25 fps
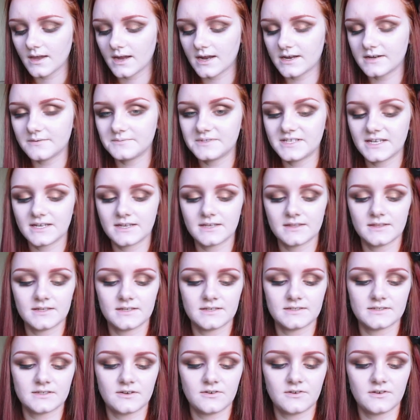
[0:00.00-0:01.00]
And I'm taking
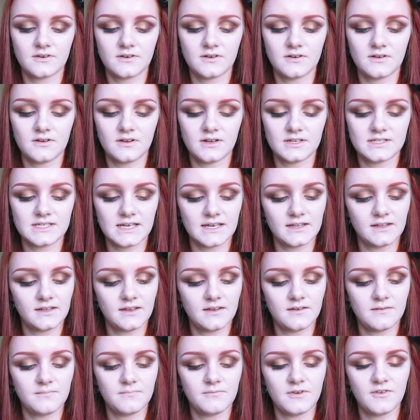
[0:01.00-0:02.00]
this on a
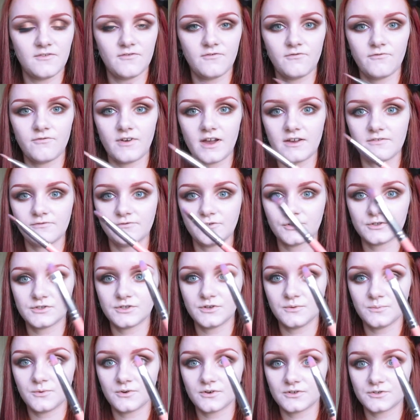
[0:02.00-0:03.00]
Delium
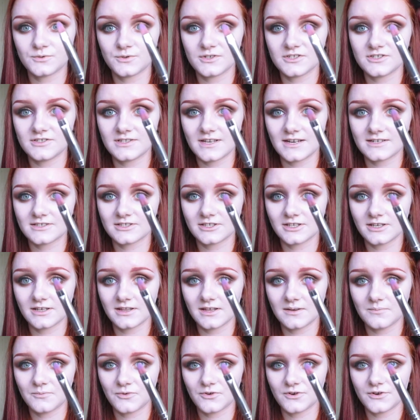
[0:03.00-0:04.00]
542 brush, which is actually a
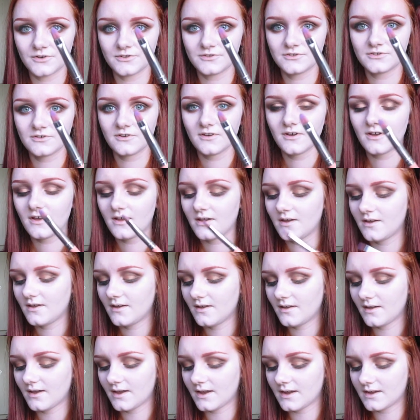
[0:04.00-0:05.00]
lip brush.
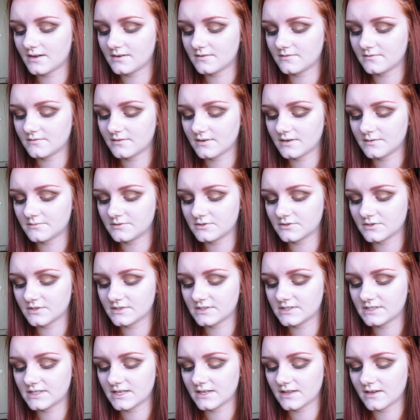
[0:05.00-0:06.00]
And I'm just
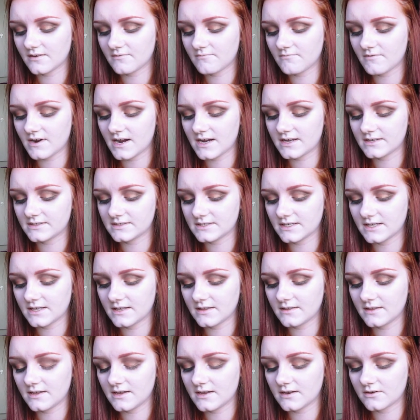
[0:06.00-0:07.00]
going to take that right
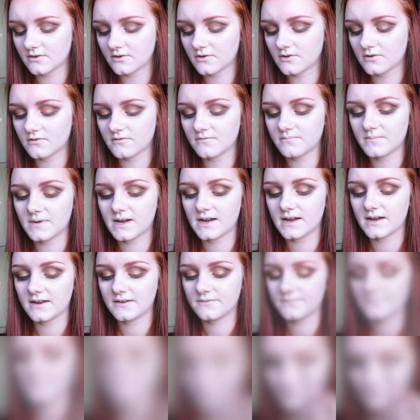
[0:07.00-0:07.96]
in the inner corner of my eye.